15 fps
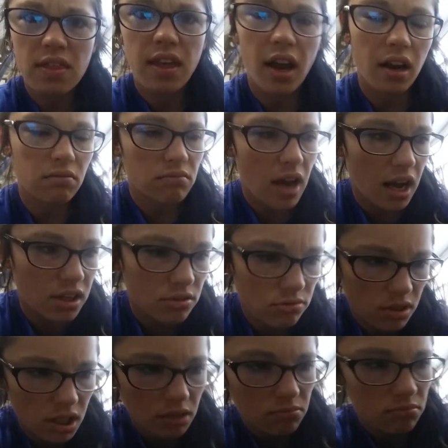in there,
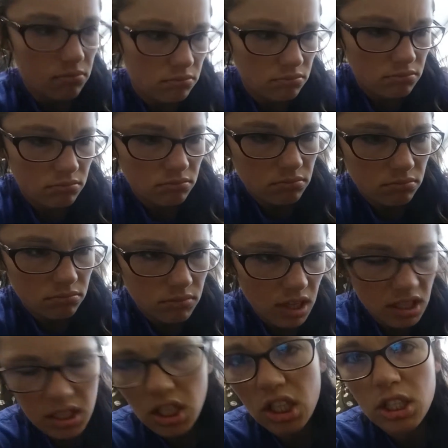actually.
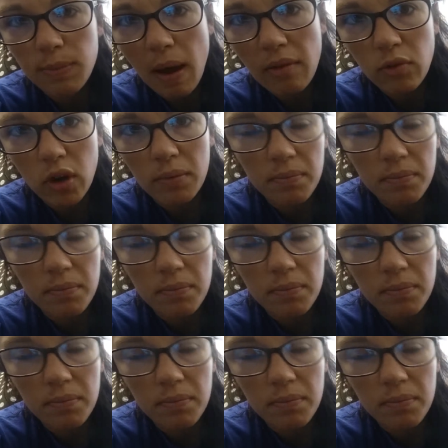That's a good spot for